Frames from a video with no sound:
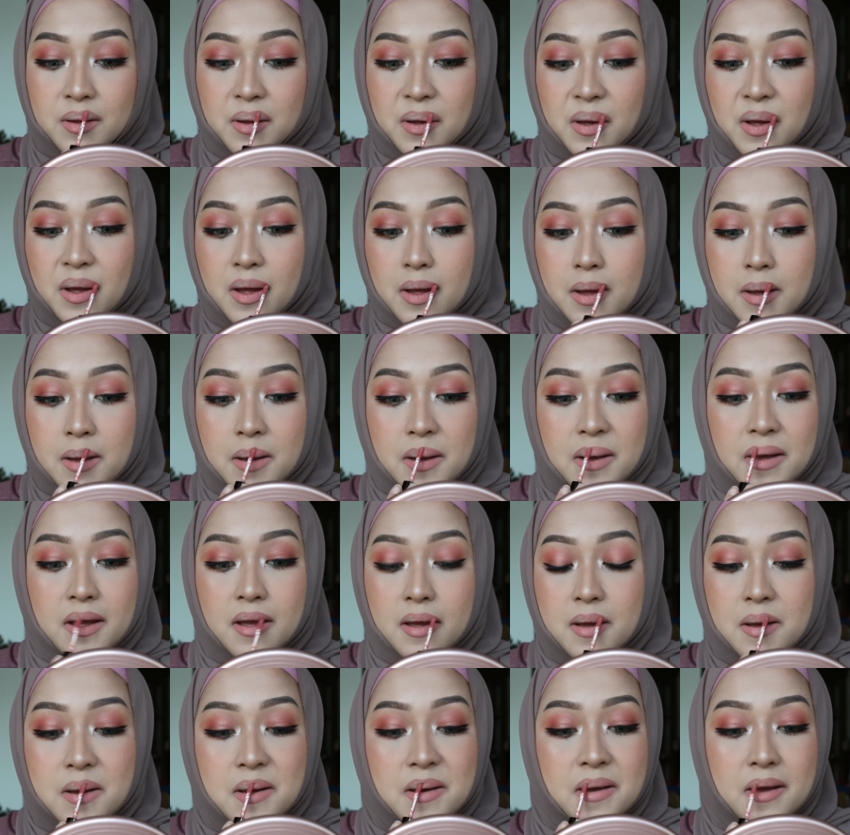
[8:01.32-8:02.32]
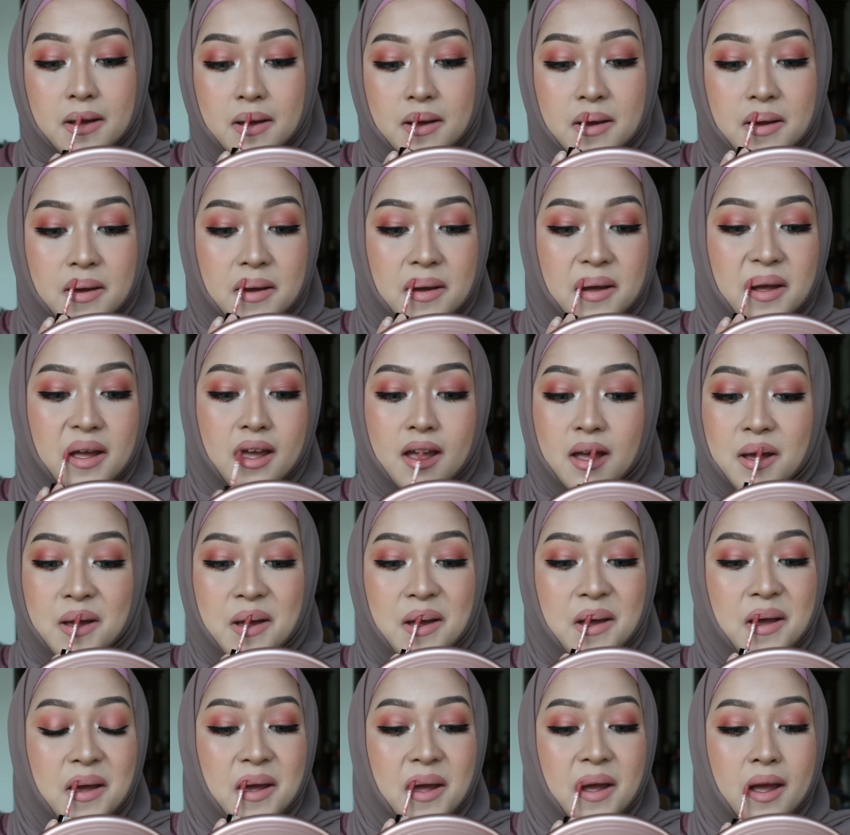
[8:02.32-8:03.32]
Shazriana Shukri
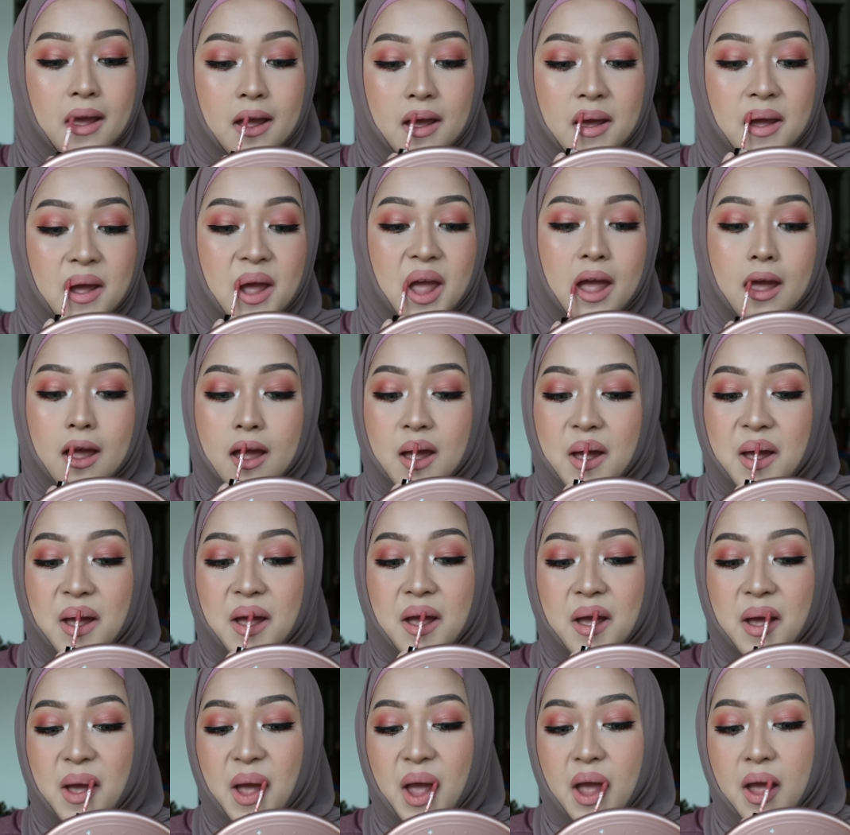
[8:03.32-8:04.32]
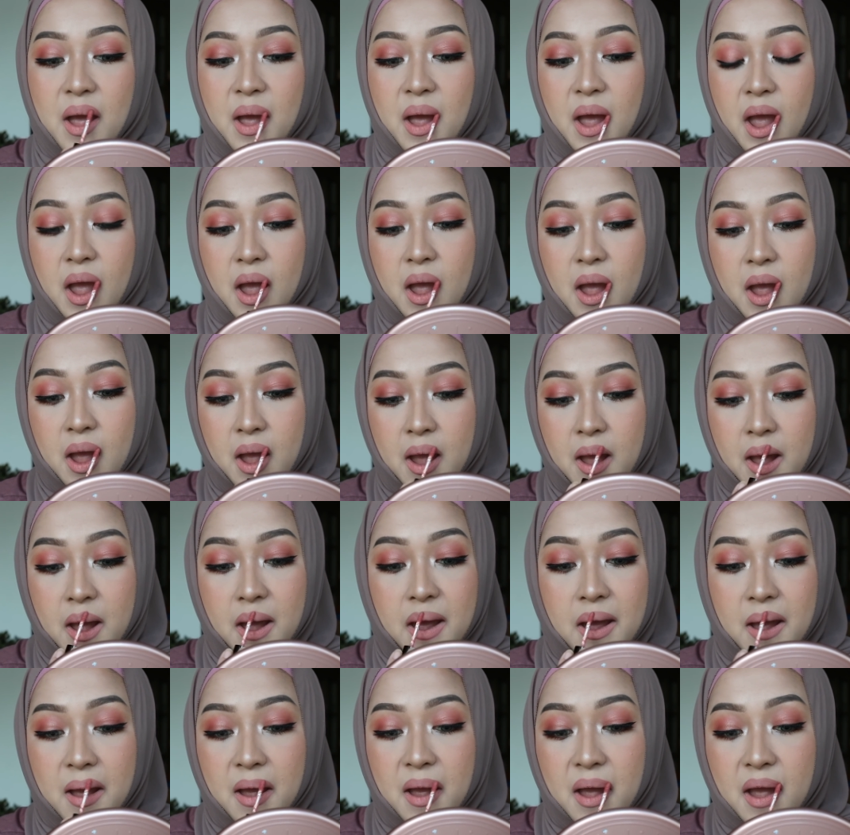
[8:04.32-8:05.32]
liquid lipstick, and this is
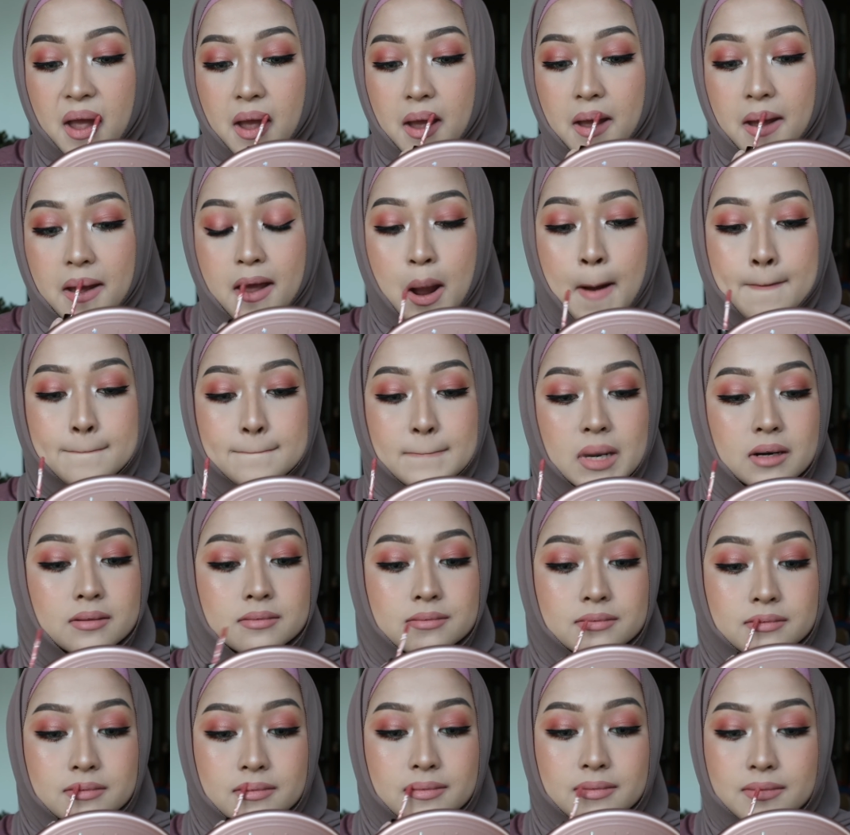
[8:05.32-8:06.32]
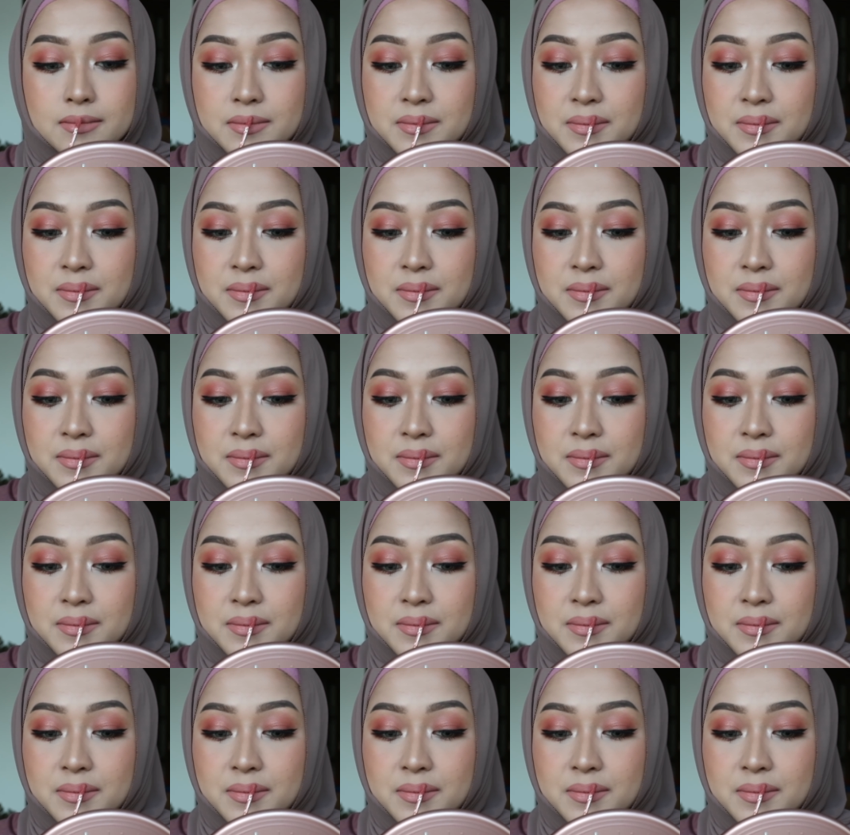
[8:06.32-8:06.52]
in the shade Lust.